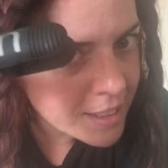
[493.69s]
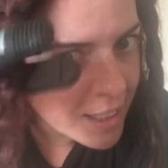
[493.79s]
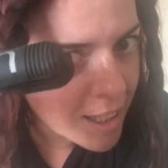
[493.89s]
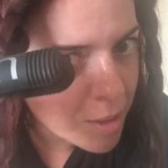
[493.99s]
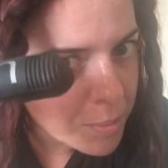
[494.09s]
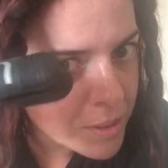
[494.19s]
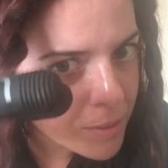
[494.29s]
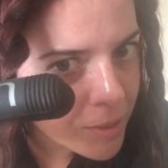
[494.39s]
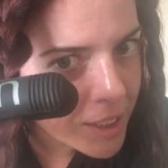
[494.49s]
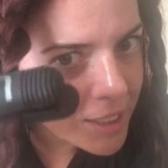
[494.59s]
gonna help us
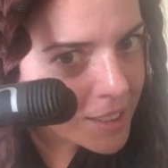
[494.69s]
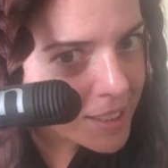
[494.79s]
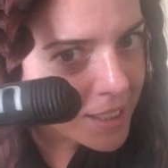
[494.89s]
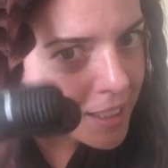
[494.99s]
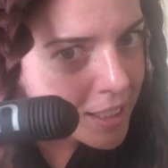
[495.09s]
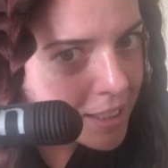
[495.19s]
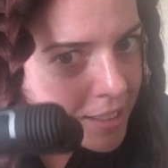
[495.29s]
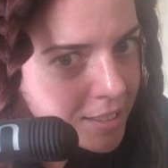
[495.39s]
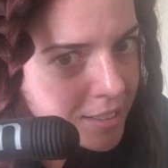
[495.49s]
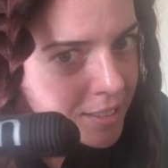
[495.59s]
really see
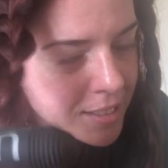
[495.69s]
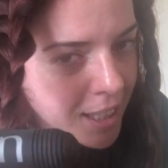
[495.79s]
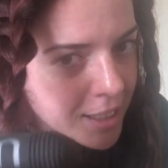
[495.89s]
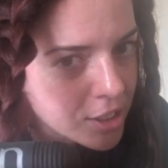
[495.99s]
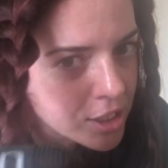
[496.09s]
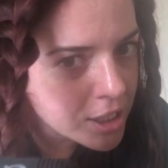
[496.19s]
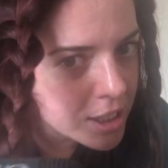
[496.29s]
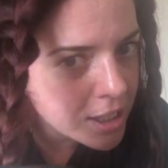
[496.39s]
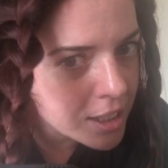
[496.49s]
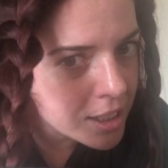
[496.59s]
this
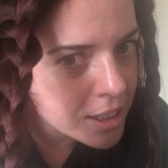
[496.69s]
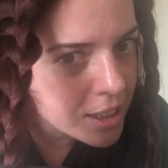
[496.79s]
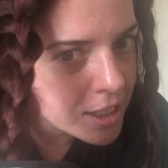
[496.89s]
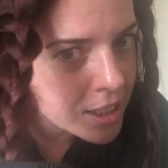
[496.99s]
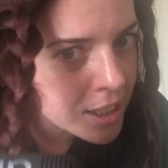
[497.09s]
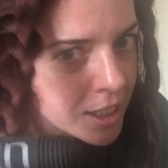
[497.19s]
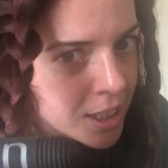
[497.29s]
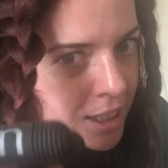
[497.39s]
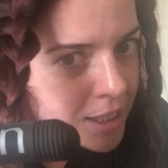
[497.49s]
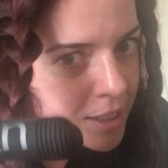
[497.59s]
texture,
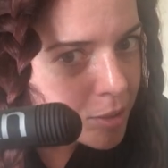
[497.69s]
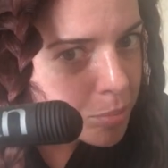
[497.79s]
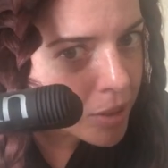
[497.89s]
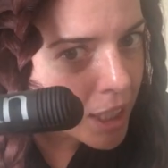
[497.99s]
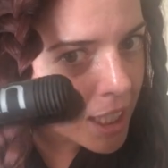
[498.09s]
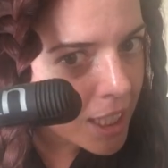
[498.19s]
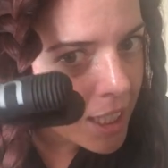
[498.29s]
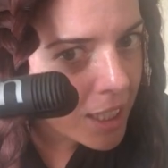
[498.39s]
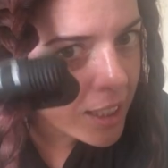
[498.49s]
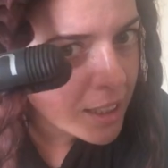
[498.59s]
this
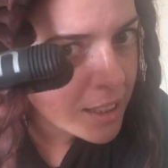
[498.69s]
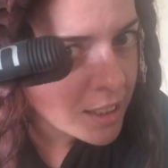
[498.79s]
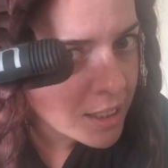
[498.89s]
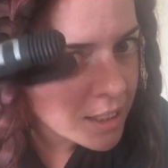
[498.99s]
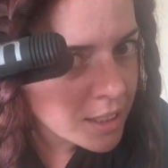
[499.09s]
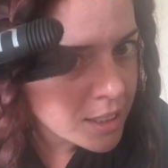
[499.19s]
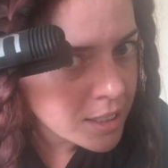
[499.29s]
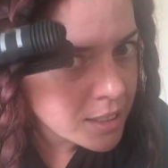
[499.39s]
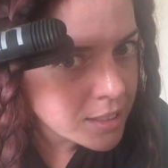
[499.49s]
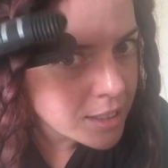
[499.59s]
braid.
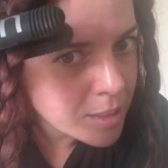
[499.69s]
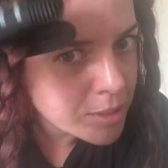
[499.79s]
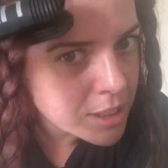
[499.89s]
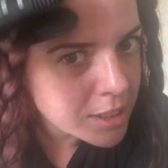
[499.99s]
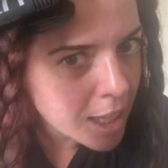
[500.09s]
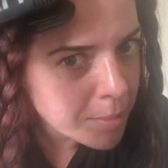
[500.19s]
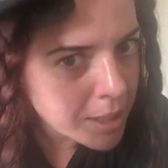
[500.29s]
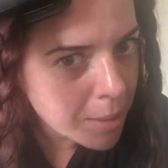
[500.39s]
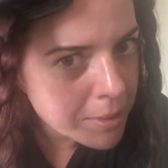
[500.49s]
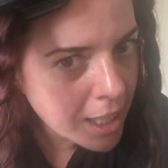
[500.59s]
See, I'm just tap,
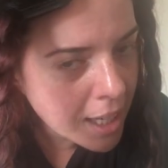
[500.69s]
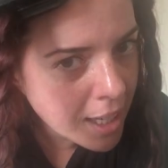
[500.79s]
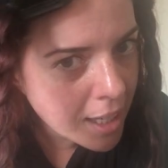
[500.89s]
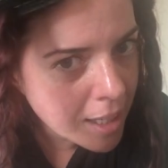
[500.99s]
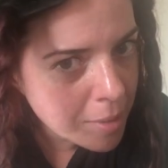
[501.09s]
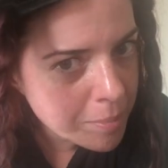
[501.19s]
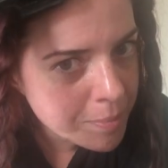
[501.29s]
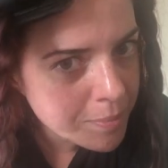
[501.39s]
tap, tap.